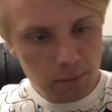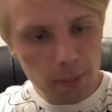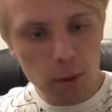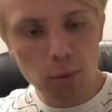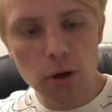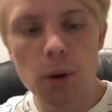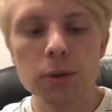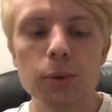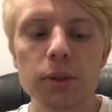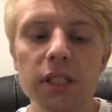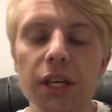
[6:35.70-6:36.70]
we'll go into
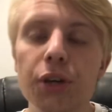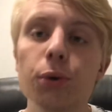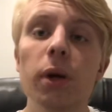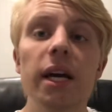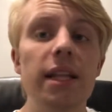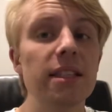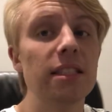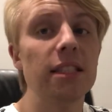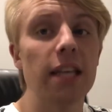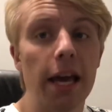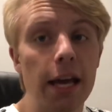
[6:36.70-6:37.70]
his Q. And this
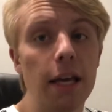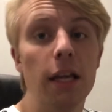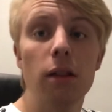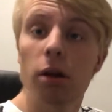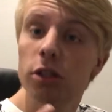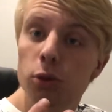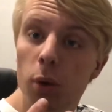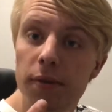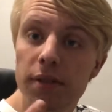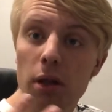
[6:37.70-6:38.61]
is he launches one of his